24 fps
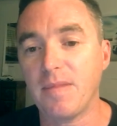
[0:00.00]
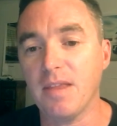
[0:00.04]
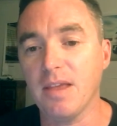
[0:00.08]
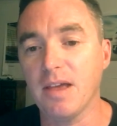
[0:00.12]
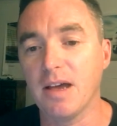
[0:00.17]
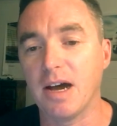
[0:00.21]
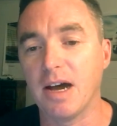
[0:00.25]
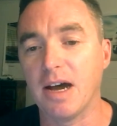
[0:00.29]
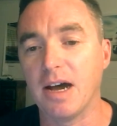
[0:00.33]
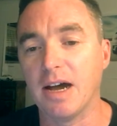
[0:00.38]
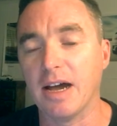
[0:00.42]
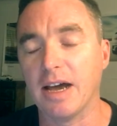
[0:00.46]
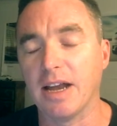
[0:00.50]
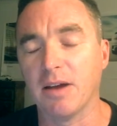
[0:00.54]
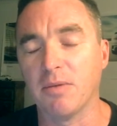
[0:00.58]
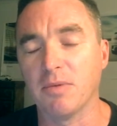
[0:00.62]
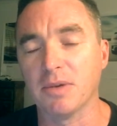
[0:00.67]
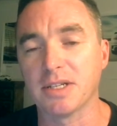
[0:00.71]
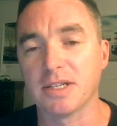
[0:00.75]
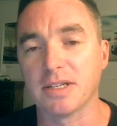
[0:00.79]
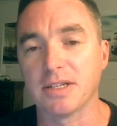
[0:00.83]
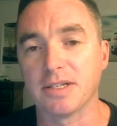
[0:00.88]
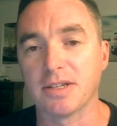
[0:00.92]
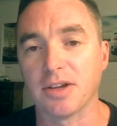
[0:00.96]
And I
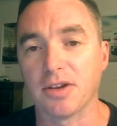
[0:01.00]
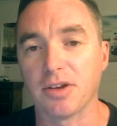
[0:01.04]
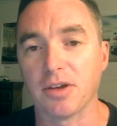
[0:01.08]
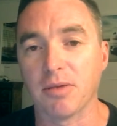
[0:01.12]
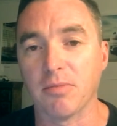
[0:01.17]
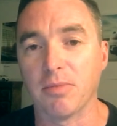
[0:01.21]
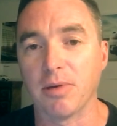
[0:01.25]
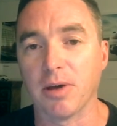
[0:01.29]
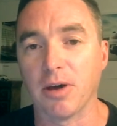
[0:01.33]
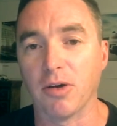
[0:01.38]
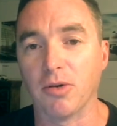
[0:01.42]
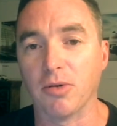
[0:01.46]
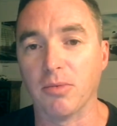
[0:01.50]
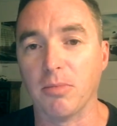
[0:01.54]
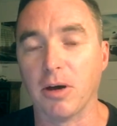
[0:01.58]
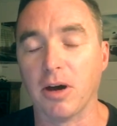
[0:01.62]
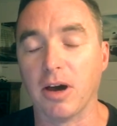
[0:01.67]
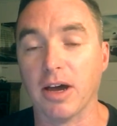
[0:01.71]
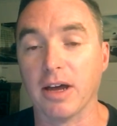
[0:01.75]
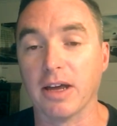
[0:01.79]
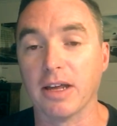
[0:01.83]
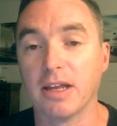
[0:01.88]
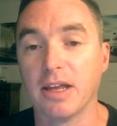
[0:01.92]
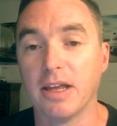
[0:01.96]
wasn't so compelled
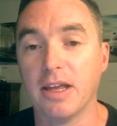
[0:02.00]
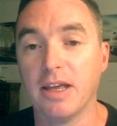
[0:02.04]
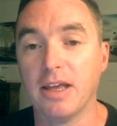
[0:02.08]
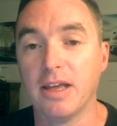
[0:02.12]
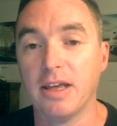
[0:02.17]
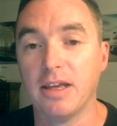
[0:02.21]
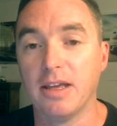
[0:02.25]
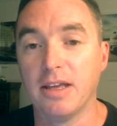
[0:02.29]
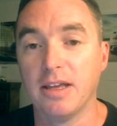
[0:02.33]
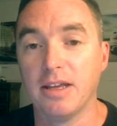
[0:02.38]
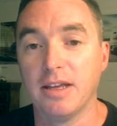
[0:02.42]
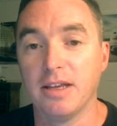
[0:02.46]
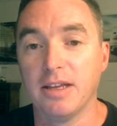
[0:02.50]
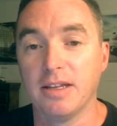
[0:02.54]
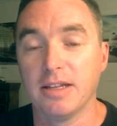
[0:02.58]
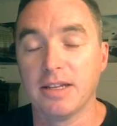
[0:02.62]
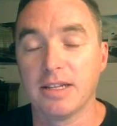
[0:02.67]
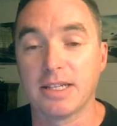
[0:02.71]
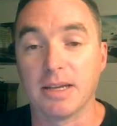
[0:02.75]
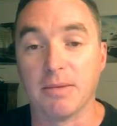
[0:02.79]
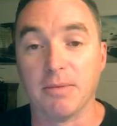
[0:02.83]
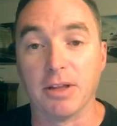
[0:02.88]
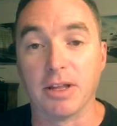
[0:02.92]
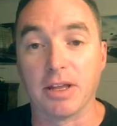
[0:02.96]
by
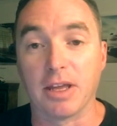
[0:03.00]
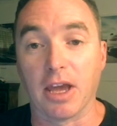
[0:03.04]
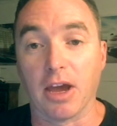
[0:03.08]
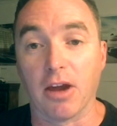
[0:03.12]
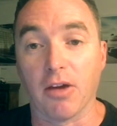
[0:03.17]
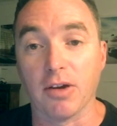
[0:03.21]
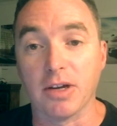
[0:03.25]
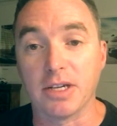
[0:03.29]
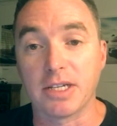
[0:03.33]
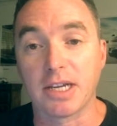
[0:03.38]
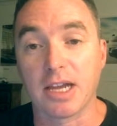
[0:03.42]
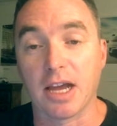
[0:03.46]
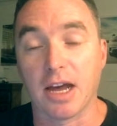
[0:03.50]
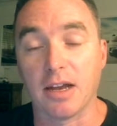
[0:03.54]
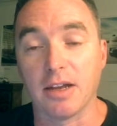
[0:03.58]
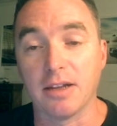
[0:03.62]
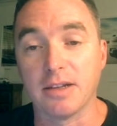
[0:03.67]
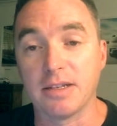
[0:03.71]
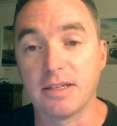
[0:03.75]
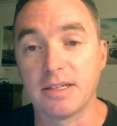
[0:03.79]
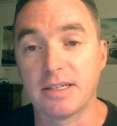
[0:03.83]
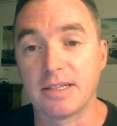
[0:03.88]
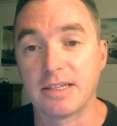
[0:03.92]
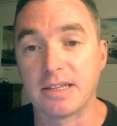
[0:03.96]
some of the garish
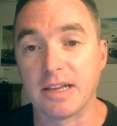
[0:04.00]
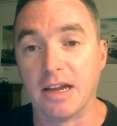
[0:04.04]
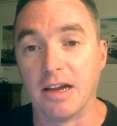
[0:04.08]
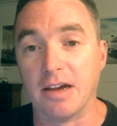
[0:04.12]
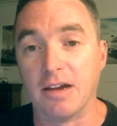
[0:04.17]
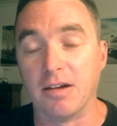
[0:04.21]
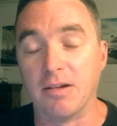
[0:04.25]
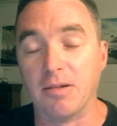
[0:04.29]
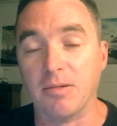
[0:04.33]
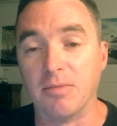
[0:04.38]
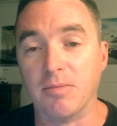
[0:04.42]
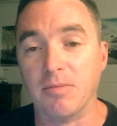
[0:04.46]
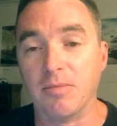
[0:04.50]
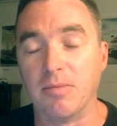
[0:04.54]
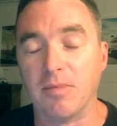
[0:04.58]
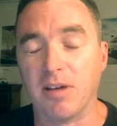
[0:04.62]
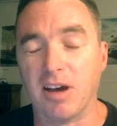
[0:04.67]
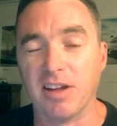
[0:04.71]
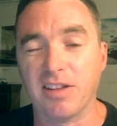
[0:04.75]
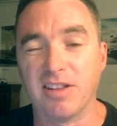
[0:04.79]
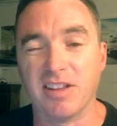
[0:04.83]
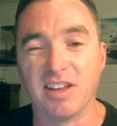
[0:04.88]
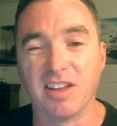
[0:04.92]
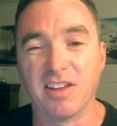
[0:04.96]
colours.
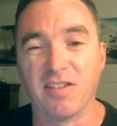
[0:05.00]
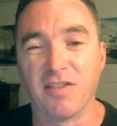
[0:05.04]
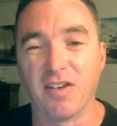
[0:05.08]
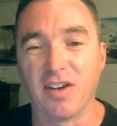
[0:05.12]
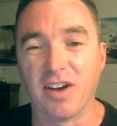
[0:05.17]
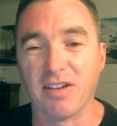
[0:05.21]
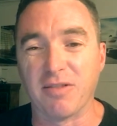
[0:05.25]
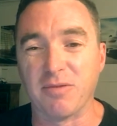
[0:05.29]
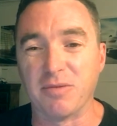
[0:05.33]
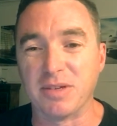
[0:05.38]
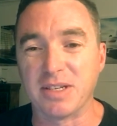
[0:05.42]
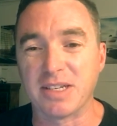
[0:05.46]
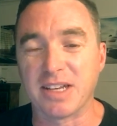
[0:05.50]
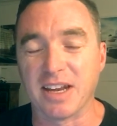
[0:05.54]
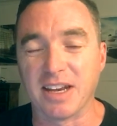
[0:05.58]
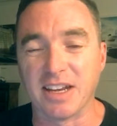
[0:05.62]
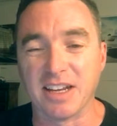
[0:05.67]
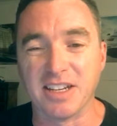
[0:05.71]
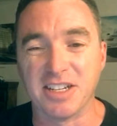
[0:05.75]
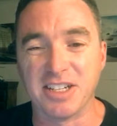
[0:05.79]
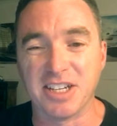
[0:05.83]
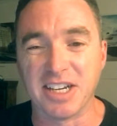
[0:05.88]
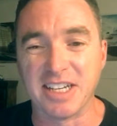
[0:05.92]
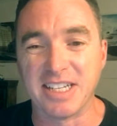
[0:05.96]
I think if I was
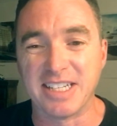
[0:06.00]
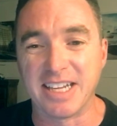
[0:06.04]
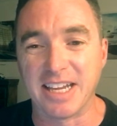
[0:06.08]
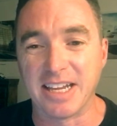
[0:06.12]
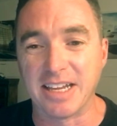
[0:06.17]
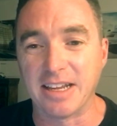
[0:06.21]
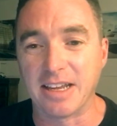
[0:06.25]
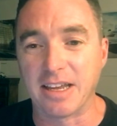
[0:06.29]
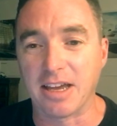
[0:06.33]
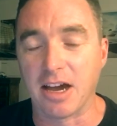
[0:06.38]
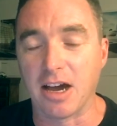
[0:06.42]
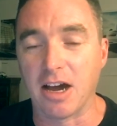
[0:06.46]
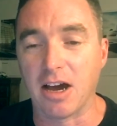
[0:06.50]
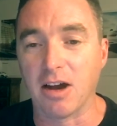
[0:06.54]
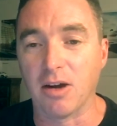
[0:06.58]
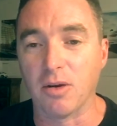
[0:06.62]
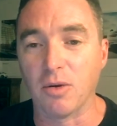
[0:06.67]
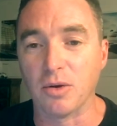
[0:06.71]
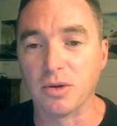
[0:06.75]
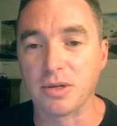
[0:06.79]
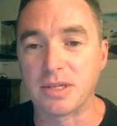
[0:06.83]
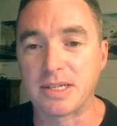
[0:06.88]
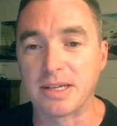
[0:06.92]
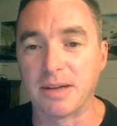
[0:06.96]
getting a GT
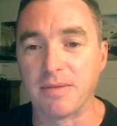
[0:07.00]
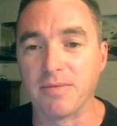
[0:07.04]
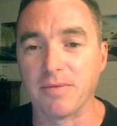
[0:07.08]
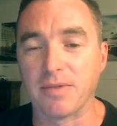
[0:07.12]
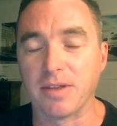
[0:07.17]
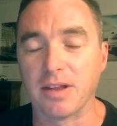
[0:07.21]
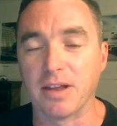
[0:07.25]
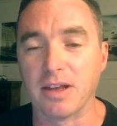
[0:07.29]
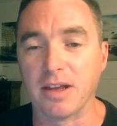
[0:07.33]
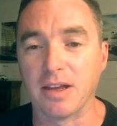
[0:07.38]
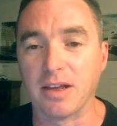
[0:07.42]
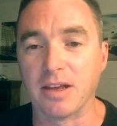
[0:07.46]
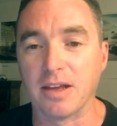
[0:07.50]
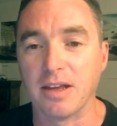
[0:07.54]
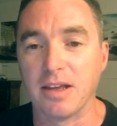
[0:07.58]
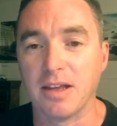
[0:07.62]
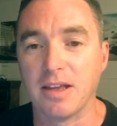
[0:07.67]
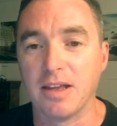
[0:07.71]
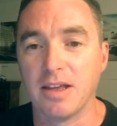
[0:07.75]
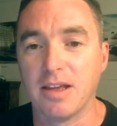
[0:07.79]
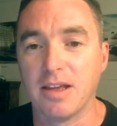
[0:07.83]
car or something